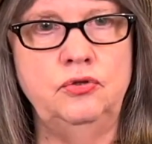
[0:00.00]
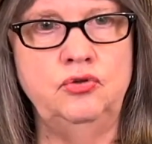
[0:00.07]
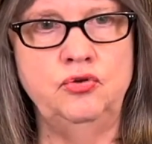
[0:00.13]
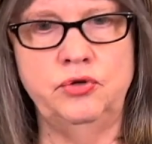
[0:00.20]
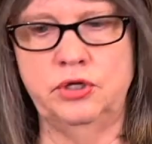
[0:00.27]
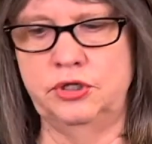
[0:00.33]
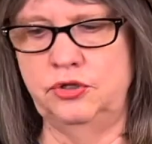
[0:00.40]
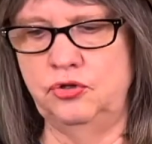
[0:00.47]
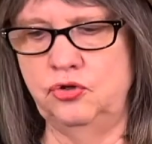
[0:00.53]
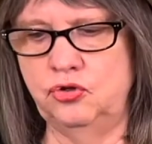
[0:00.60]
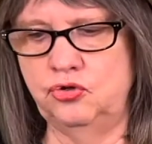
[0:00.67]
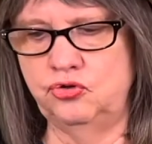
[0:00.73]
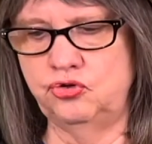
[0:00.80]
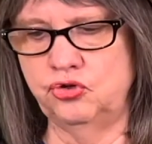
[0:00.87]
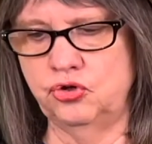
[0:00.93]
You can
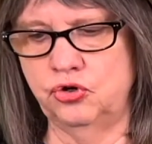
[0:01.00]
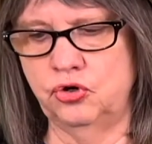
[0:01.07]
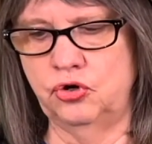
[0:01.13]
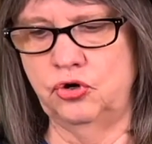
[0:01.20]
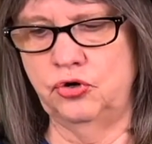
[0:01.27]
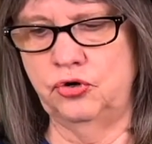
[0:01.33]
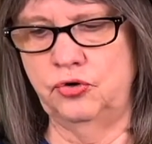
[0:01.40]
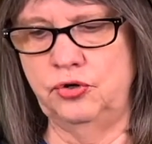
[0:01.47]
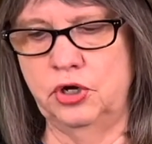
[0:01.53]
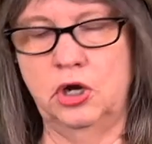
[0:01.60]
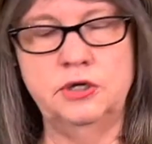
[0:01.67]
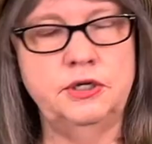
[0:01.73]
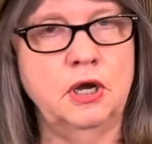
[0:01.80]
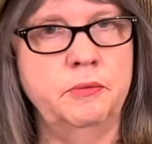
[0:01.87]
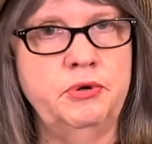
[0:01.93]
use your
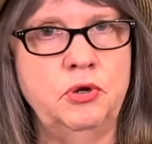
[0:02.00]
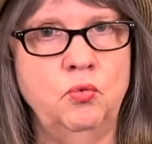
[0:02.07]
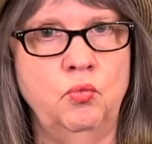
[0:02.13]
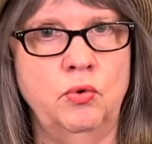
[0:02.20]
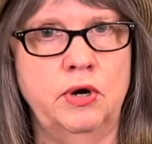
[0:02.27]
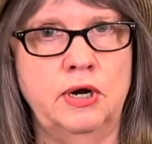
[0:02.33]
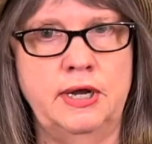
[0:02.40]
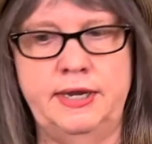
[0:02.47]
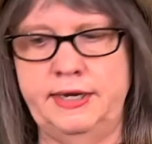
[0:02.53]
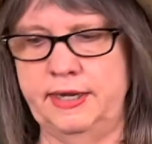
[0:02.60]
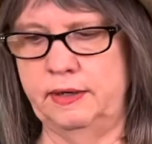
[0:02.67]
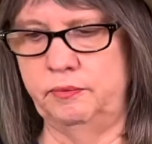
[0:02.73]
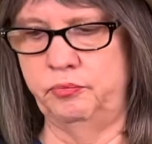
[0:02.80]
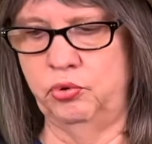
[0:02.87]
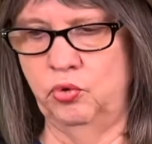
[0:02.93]
non-dominant one
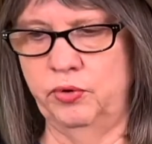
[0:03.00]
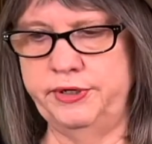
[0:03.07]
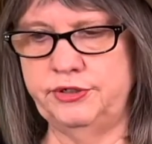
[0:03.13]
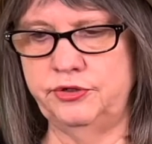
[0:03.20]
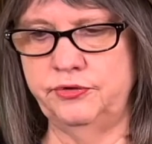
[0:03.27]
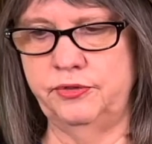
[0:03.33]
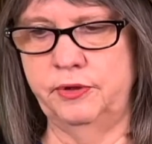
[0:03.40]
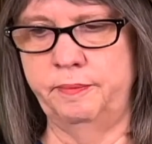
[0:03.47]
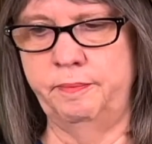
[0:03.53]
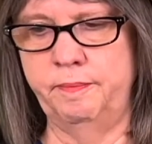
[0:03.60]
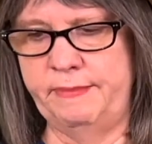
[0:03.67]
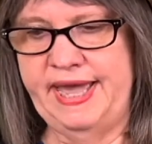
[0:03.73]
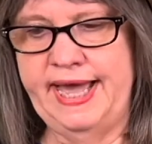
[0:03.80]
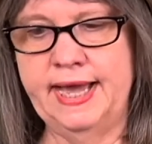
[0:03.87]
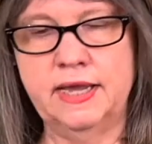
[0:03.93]
and point to the
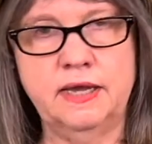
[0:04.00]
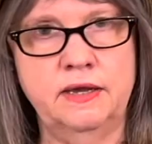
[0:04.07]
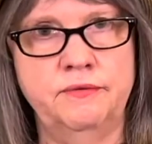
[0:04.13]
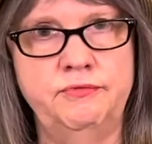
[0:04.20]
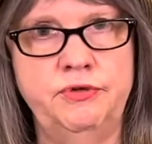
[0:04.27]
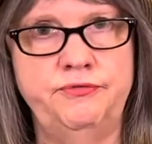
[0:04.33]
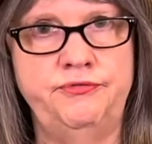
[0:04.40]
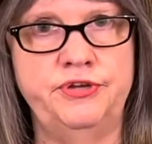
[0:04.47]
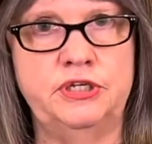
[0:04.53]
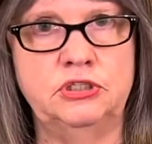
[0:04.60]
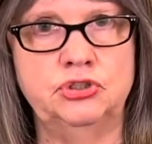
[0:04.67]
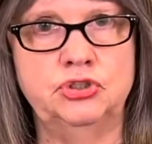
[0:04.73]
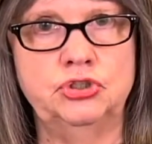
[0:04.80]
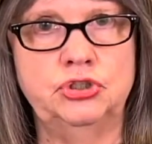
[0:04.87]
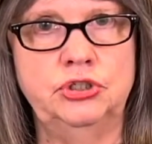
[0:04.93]
back of the
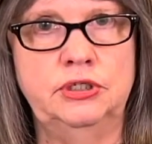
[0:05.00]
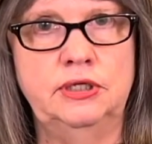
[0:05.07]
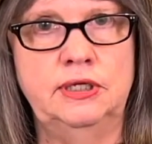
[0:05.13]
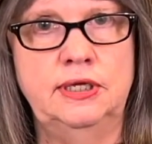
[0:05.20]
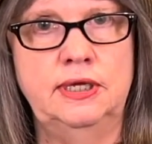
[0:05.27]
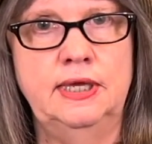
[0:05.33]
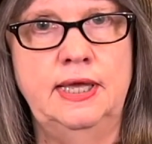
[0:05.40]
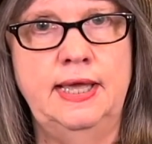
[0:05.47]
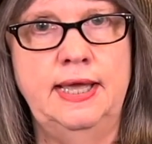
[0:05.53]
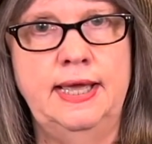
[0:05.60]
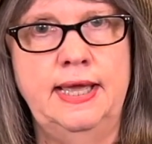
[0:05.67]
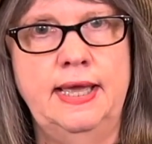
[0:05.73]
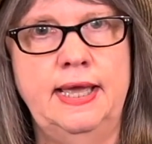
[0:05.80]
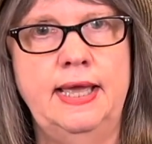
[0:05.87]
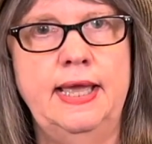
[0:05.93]
fish,
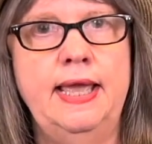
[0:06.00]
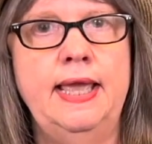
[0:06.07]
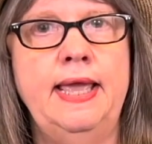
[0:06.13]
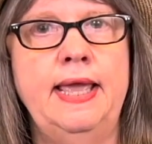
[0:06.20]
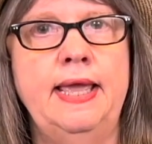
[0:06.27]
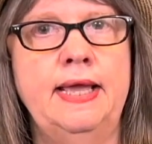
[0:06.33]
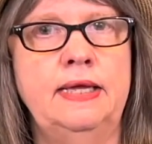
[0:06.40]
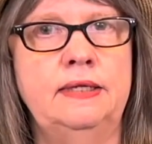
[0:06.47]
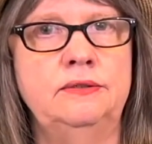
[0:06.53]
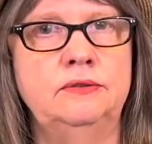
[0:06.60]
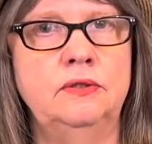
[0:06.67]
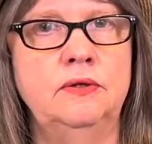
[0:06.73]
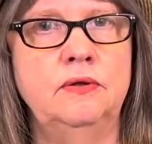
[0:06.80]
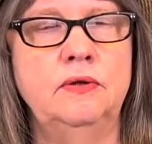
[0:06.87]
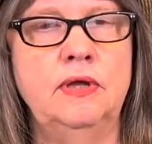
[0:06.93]

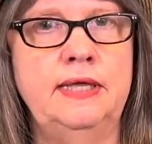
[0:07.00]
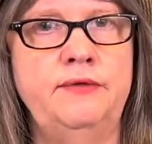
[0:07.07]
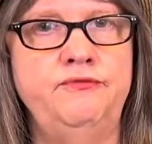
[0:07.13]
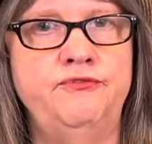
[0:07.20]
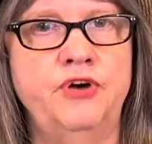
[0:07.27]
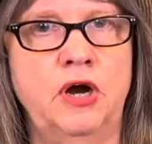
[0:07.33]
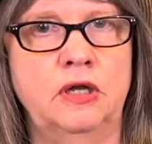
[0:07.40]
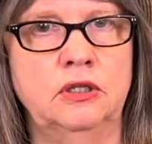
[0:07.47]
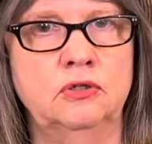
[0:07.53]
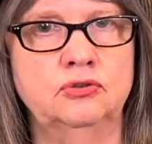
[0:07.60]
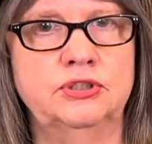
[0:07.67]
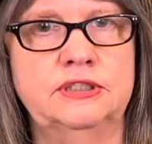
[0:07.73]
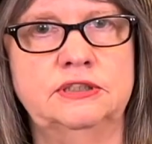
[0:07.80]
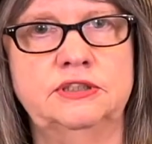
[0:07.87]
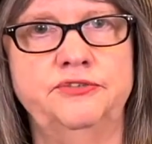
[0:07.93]
and it
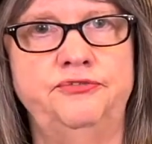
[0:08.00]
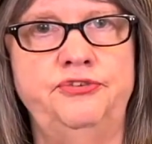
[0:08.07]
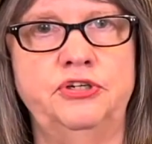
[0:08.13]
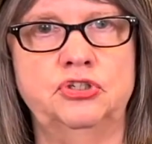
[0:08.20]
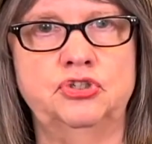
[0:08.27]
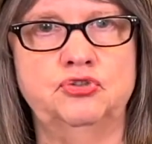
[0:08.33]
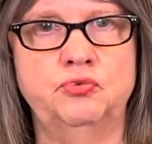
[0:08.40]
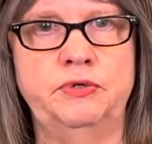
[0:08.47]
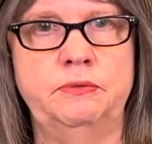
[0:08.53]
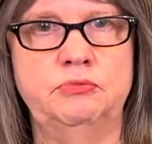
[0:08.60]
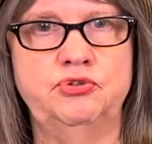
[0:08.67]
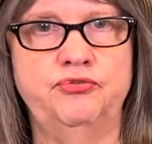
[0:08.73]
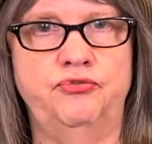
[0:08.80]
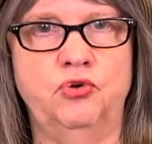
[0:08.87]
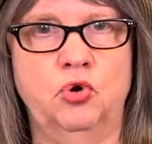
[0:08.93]
follows as the fish
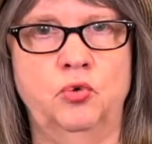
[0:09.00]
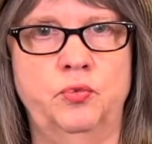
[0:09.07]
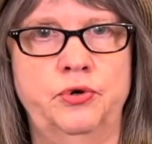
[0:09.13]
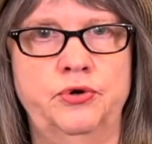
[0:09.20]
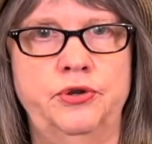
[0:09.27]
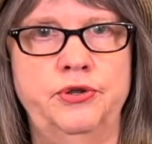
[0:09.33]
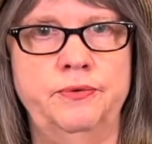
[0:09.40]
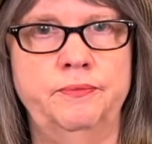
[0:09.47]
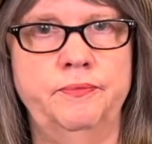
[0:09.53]
swims forward.